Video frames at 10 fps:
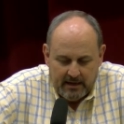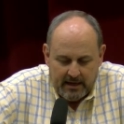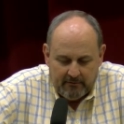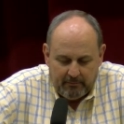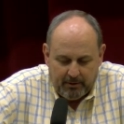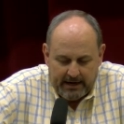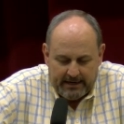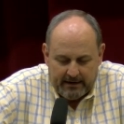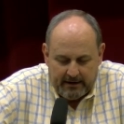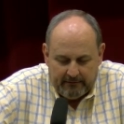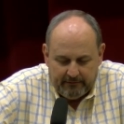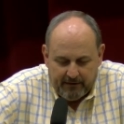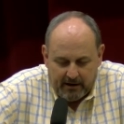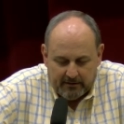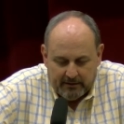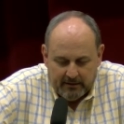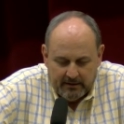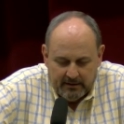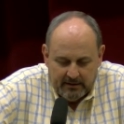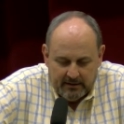And we pray, dear Heavenly Father,
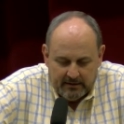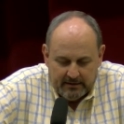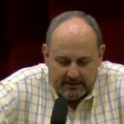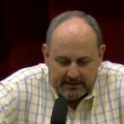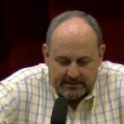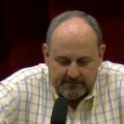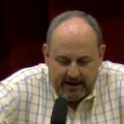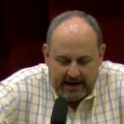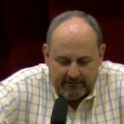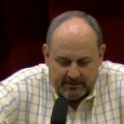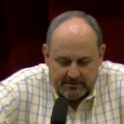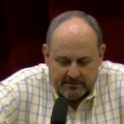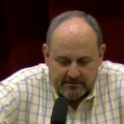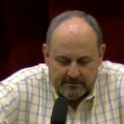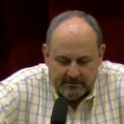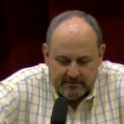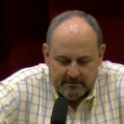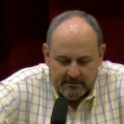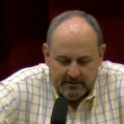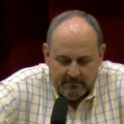that this virus
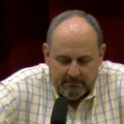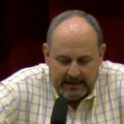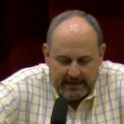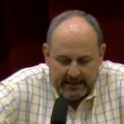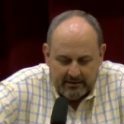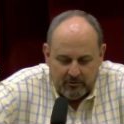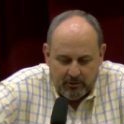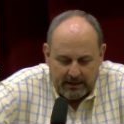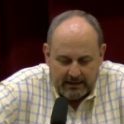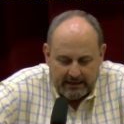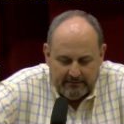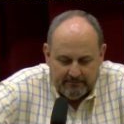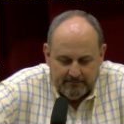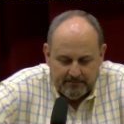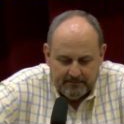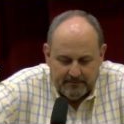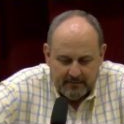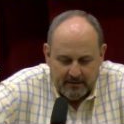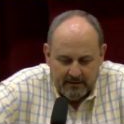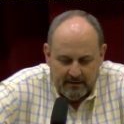may end quickly.
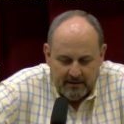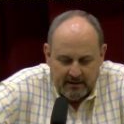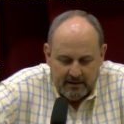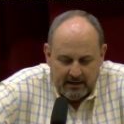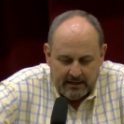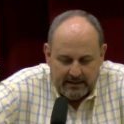And